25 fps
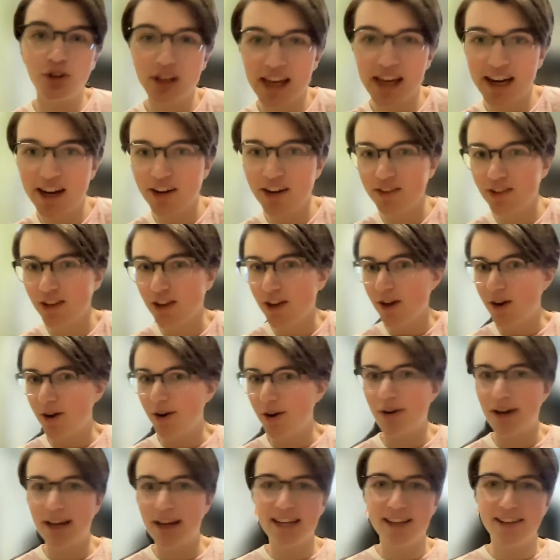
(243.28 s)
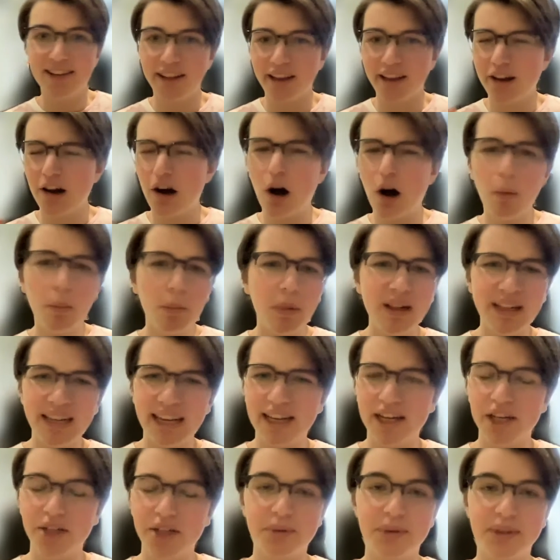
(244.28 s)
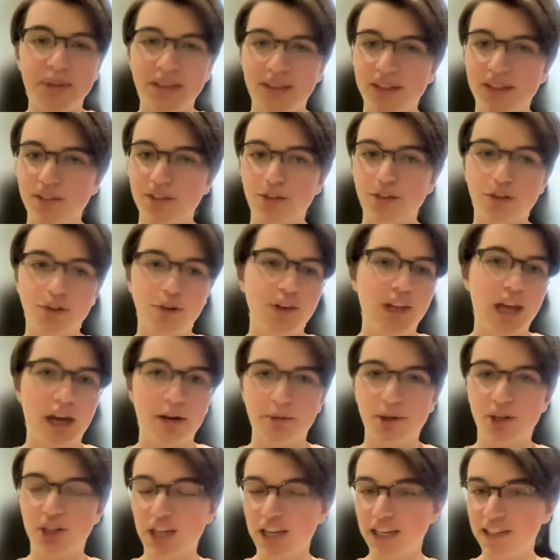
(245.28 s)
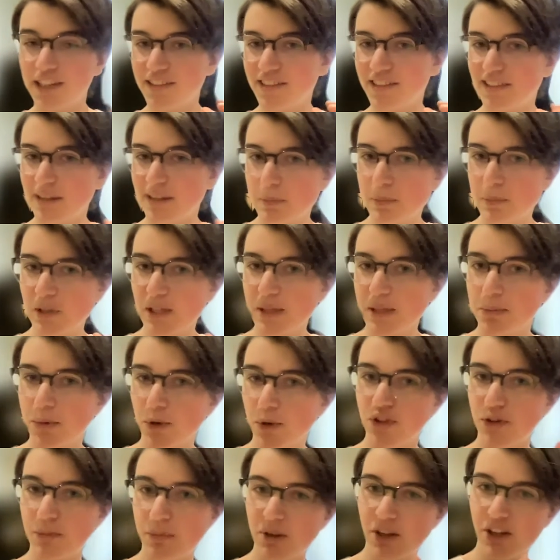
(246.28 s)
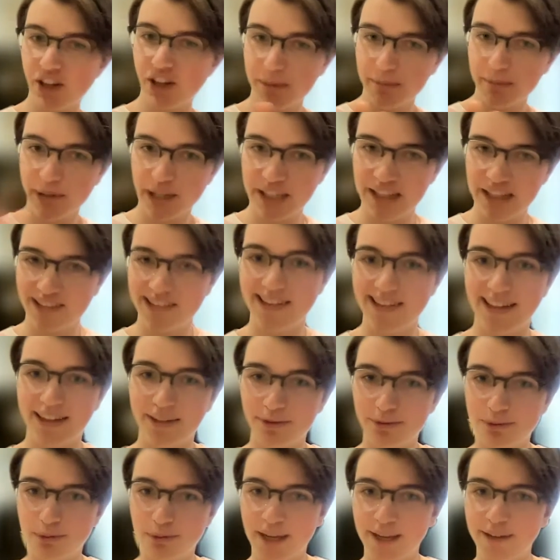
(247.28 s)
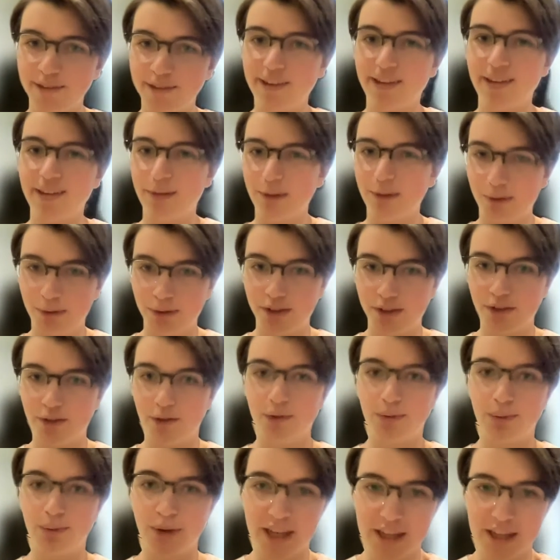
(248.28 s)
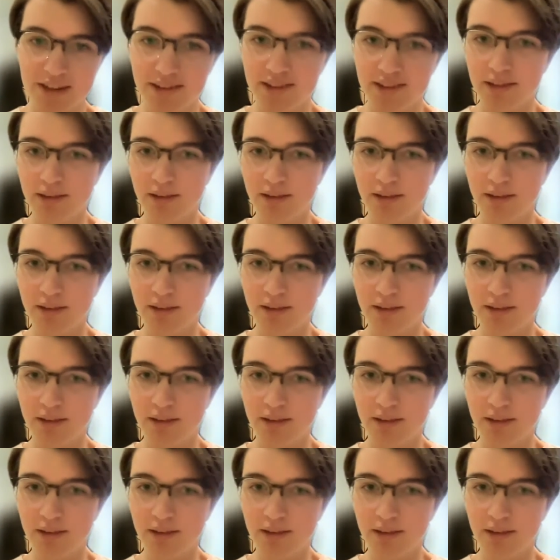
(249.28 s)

layers or anything complicated within this neural network. It's simply multiplying by a set of weights and learning those weights.